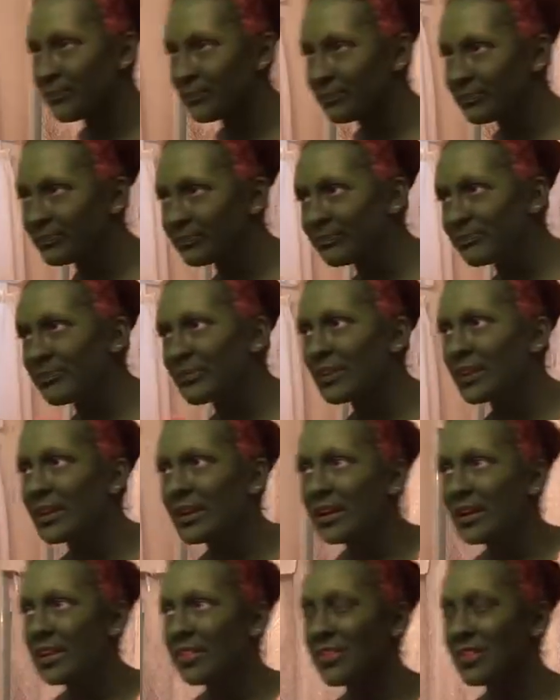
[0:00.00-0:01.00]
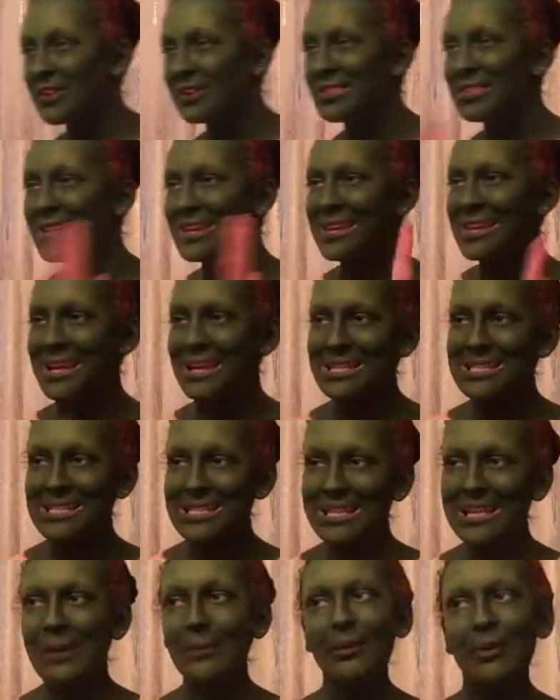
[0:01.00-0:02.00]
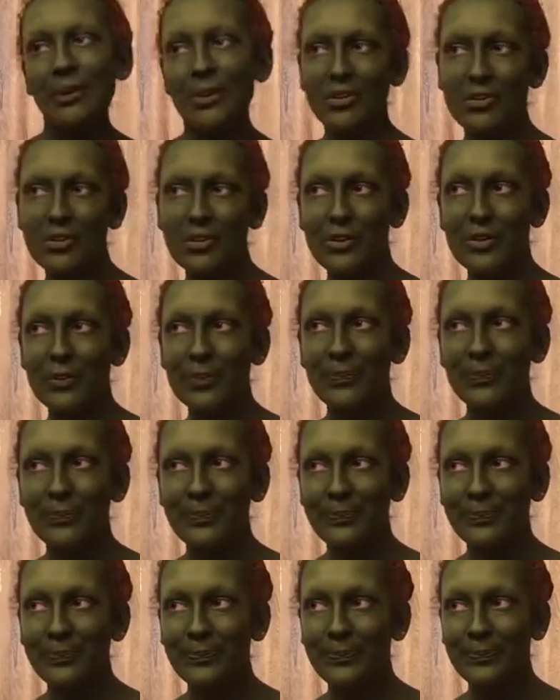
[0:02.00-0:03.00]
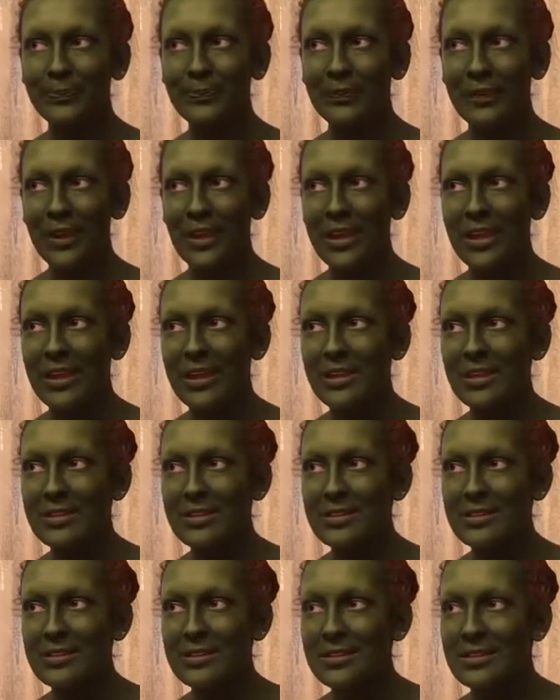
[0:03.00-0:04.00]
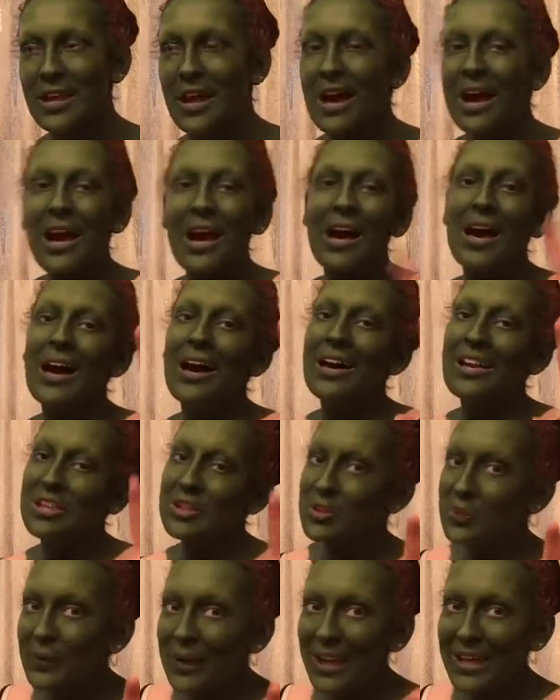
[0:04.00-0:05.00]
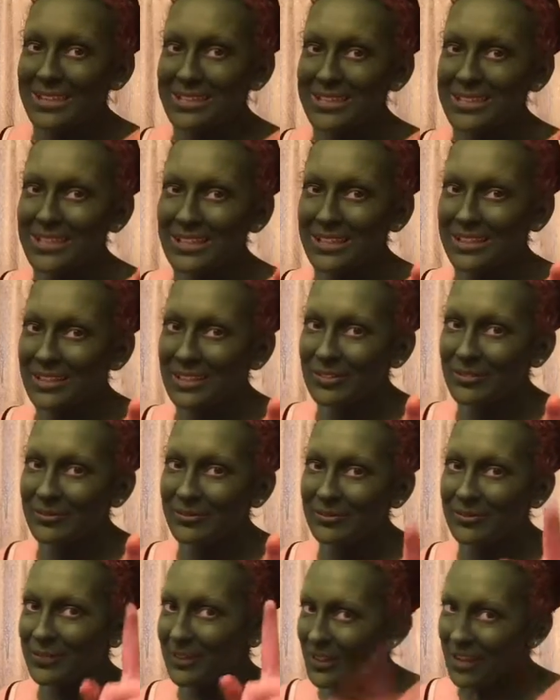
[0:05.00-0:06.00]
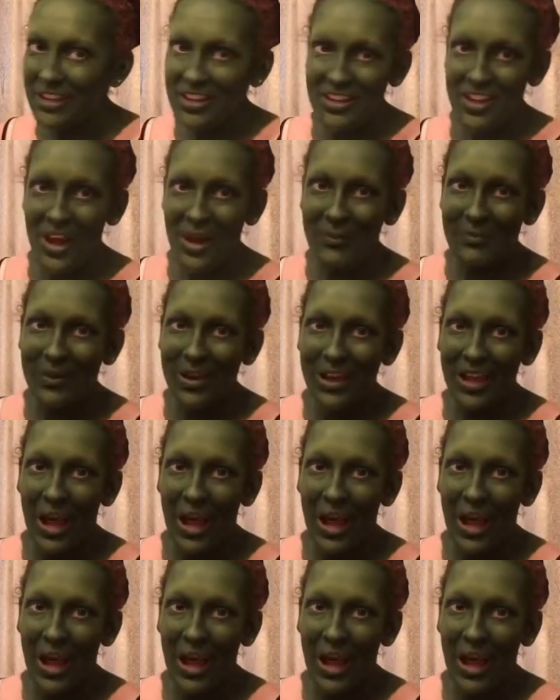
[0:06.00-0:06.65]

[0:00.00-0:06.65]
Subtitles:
I think the next thing I'm gonna do is, you guessed it, not my